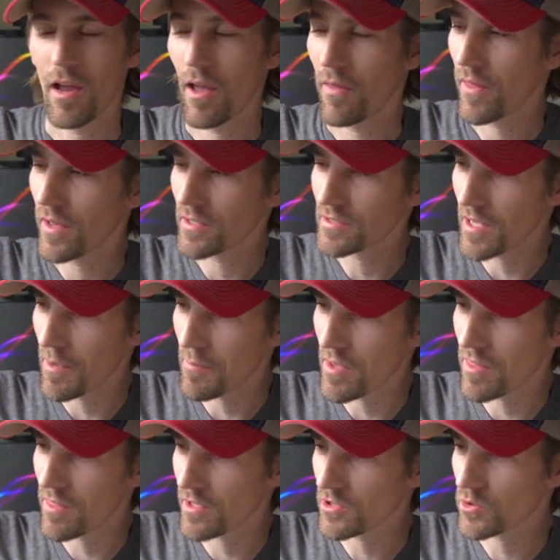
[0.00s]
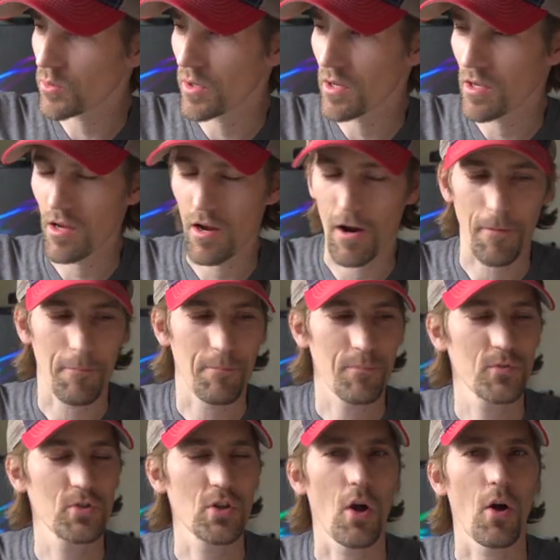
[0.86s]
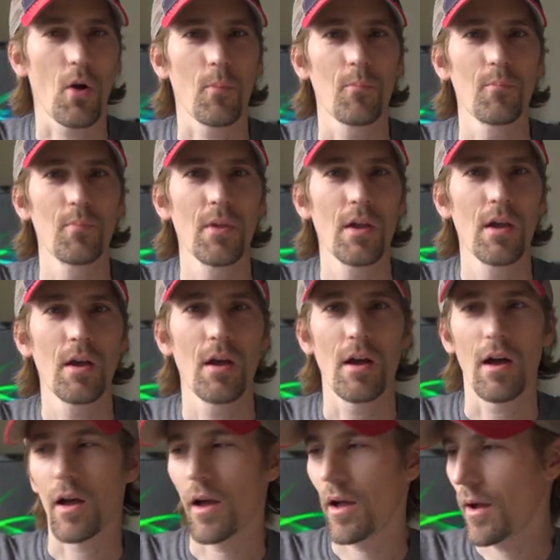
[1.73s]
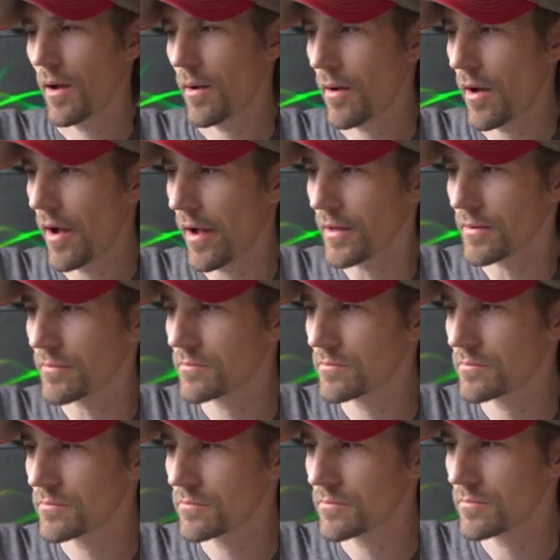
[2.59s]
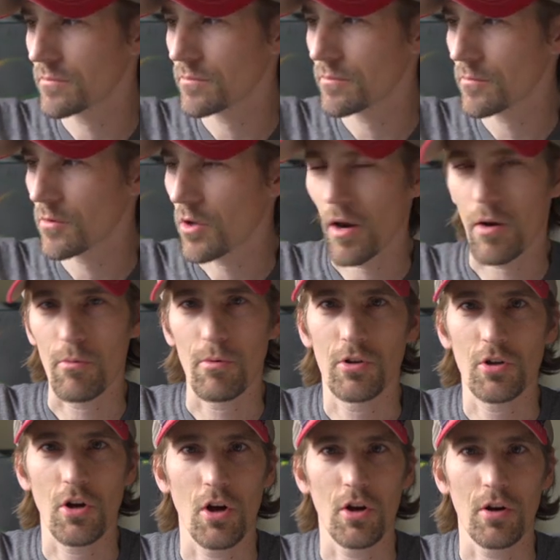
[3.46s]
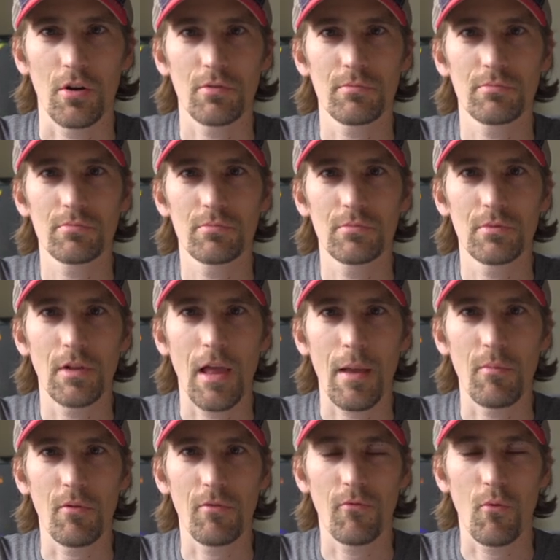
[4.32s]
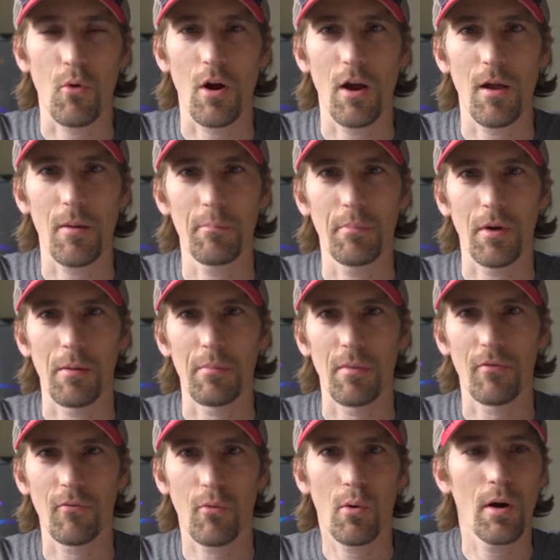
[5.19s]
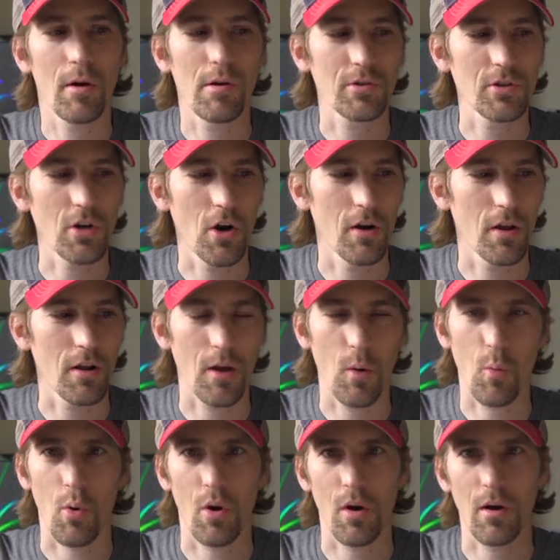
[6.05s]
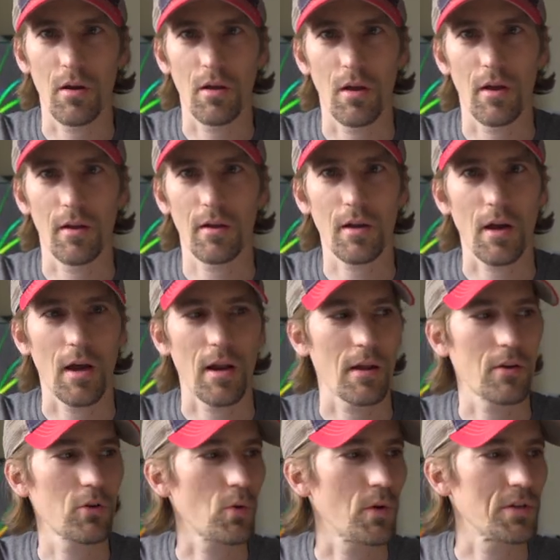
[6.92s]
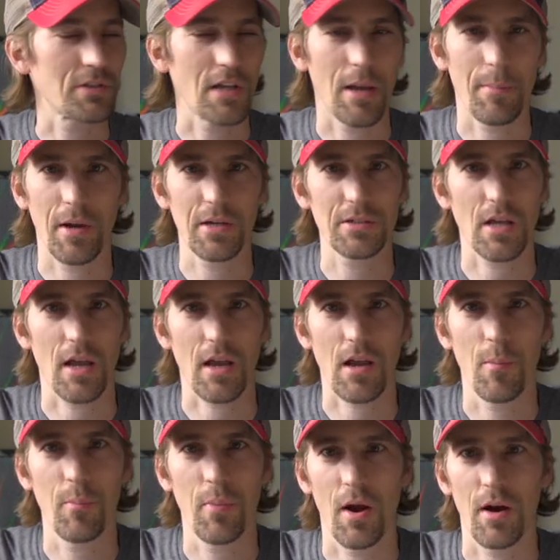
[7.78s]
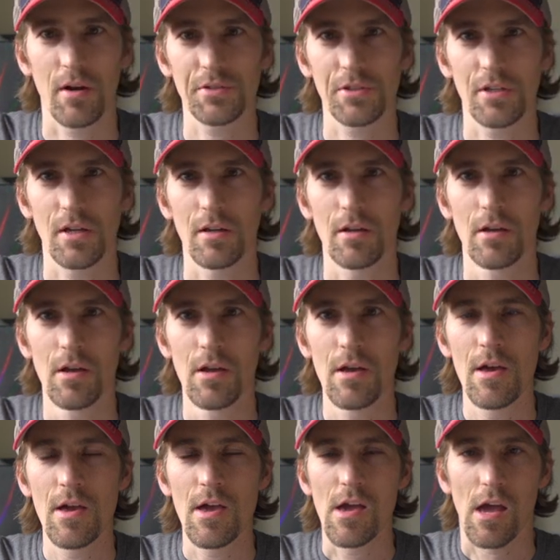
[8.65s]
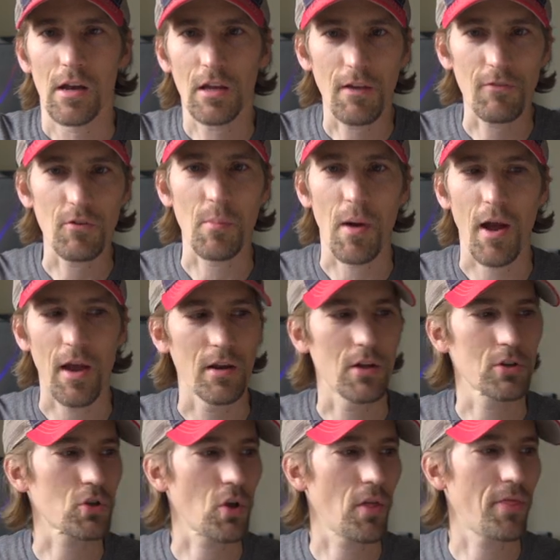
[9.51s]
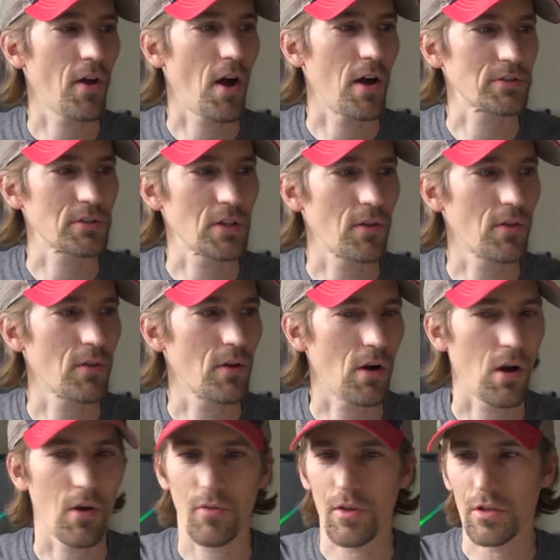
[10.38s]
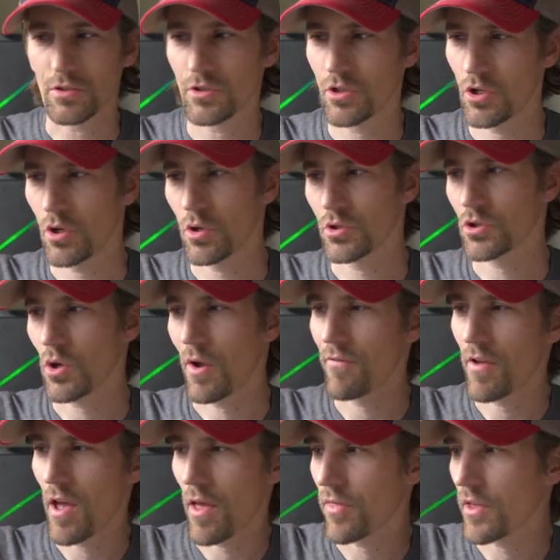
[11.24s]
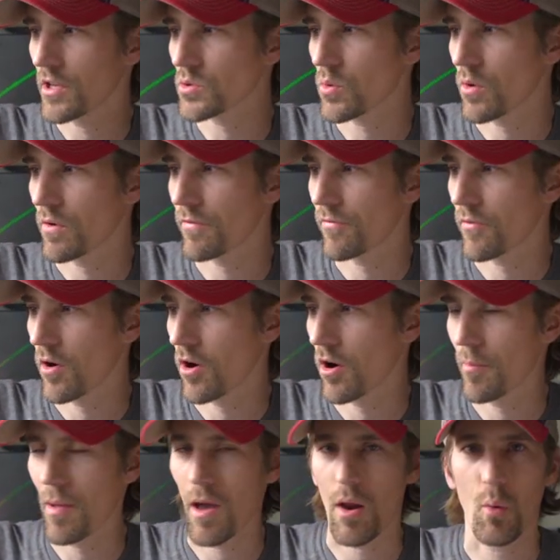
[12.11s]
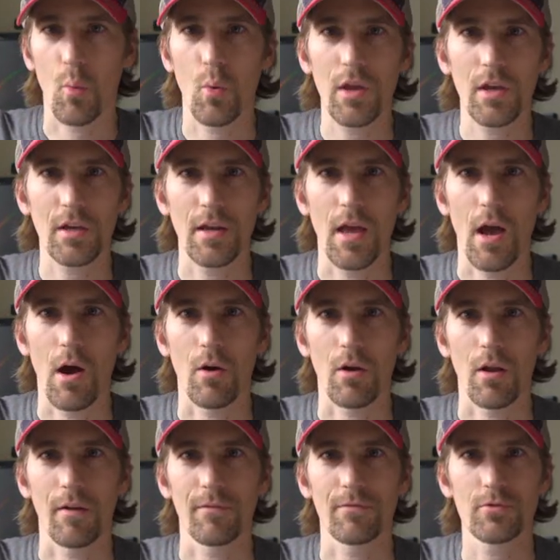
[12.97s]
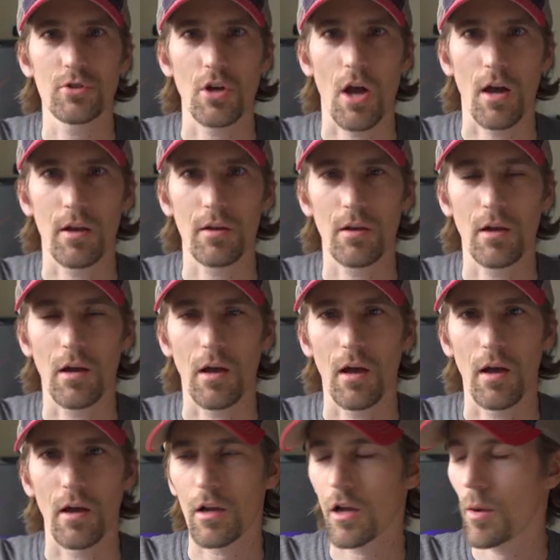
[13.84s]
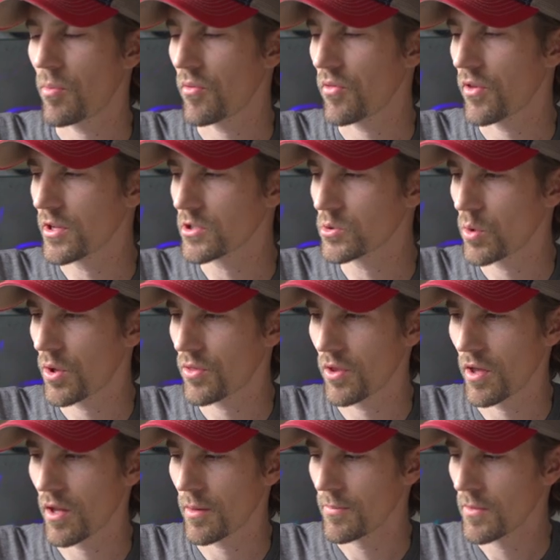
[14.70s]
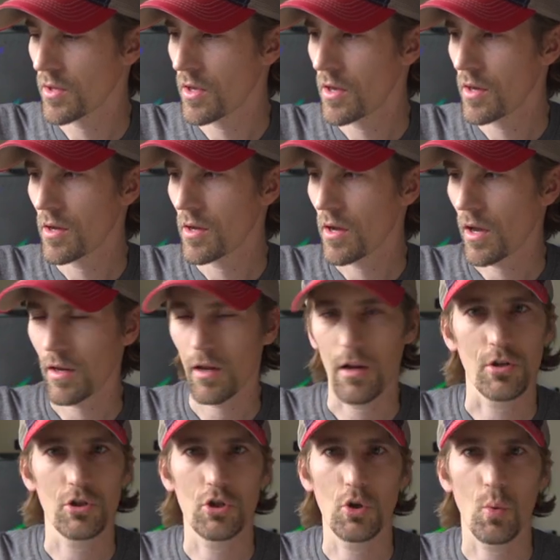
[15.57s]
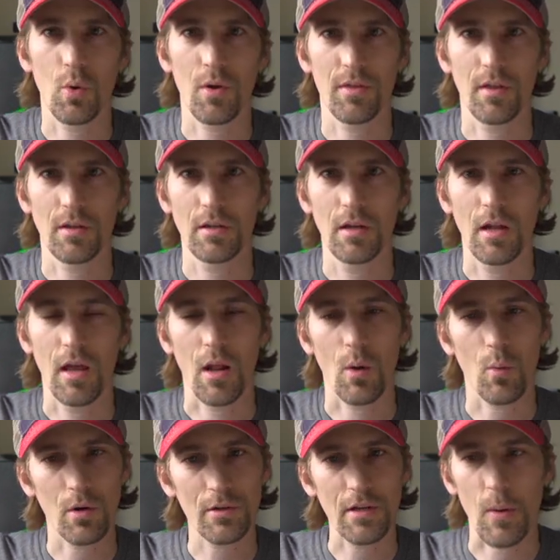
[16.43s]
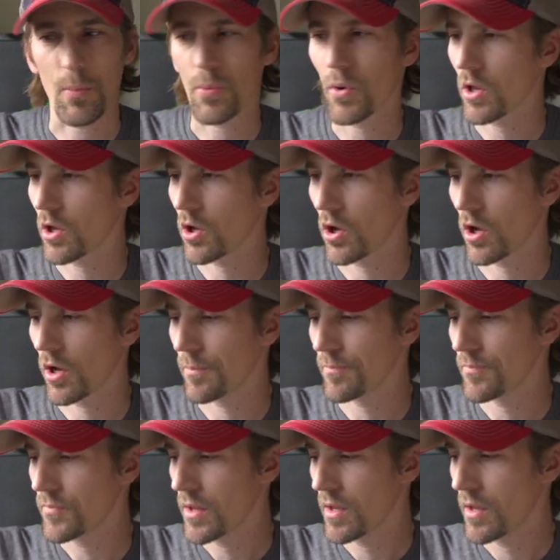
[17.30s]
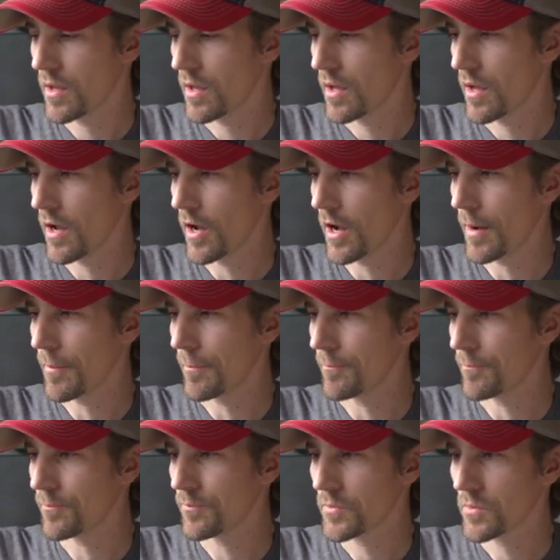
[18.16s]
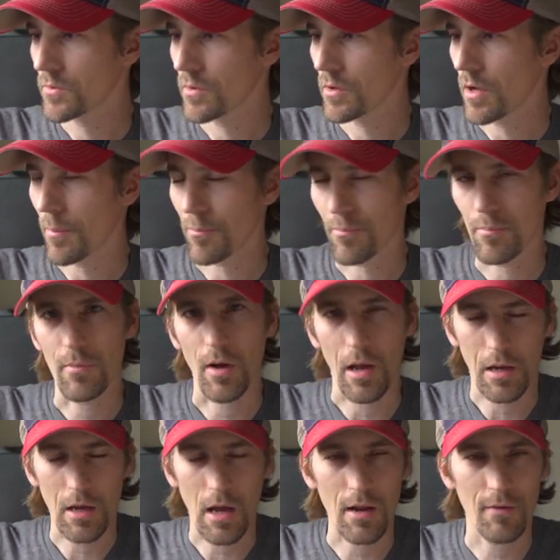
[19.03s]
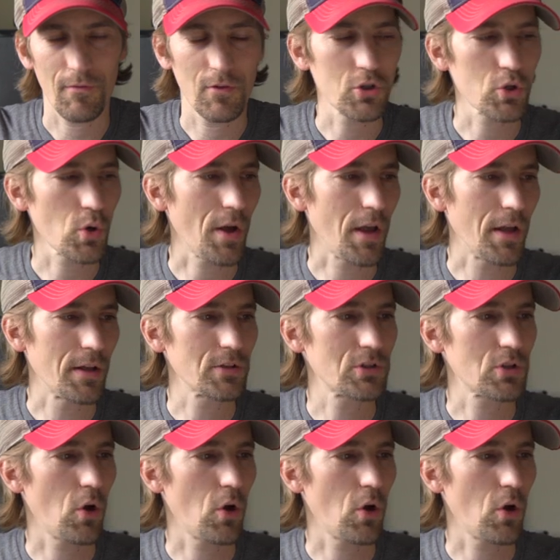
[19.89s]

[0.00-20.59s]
And they sent me this one here. So I got a return label for it. But before I return it, I wanted to kind of do a side-by-side comparison and give you my initial thoughts on these two. So I've had this one for about a week now, and I've shot a couple things with it. I did a shoot with it today, and it worked out pretty good. I kind of enjoy it.